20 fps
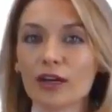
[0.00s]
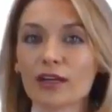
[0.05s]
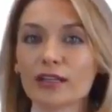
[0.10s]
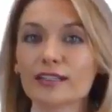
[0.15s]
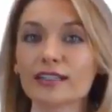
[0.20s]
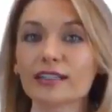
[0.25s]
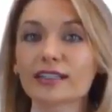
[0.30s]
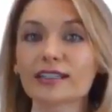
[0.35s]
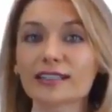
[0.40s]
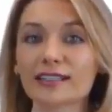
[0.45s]

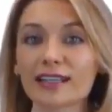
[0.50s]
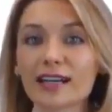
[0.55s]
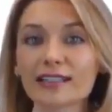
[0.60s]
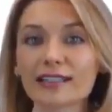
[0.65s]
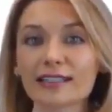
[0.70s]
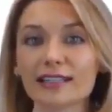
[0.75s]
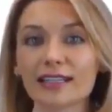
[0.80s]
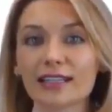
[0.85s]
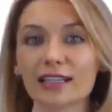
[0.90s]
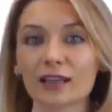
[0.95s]

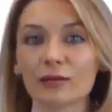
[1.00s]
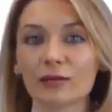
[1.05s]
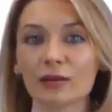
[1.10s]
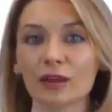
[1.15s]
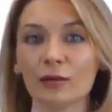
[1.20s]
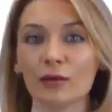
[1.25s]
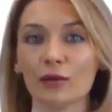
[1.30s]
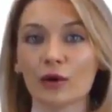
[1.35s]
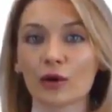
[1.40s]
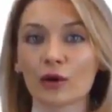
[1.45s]
success-seeking
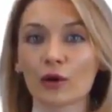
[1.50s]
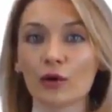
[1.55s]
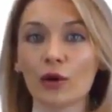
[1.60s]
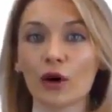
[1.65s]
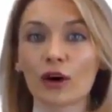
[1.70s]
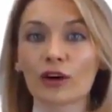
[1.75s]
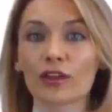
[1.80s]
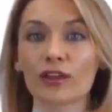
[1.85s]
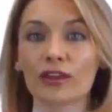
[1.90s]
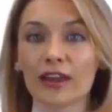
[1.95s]
people who
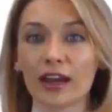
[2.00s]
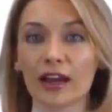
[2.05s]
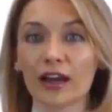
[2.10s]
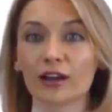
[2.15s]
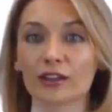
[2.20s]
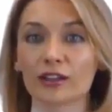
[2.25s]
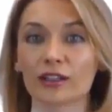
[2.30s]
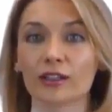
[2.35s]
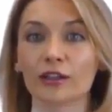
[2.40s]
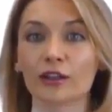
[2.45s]
are
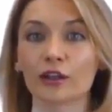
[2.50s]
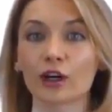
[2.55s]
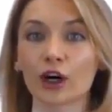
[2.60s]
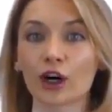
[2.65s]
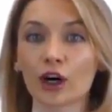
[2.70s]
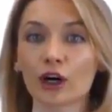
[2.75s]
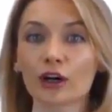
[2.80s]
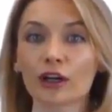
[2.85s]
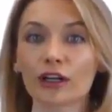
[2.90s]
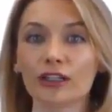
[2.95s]
there to
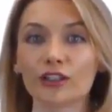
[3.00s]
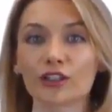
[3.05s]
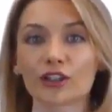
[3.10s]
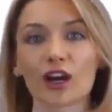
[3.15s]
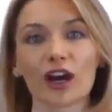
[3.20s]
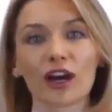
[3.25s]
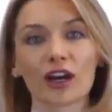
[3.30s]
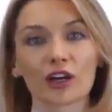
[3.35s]
encourage,